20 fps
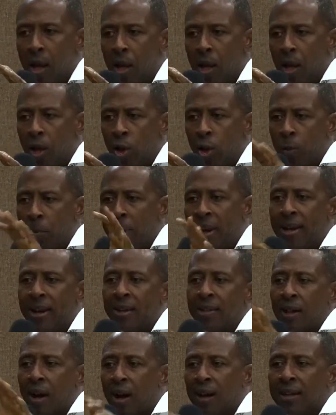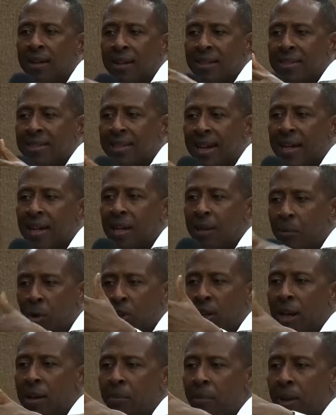You may not understand it, but
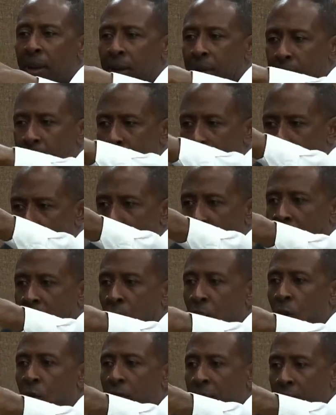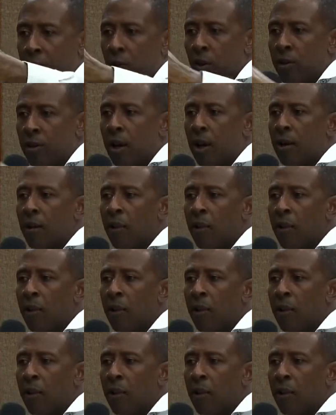let me break it down further.